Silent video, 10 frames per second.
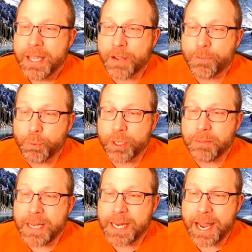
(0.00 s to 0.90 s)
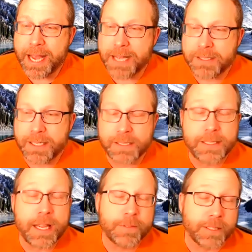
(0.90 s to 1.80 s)
Yeah, for pre-made assets,
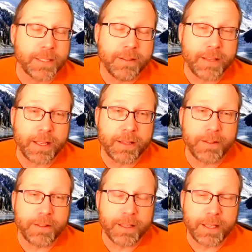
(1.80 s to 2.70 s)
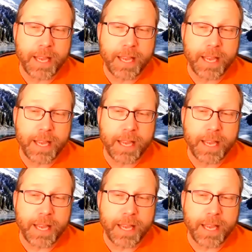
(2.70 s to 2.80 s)
definitely the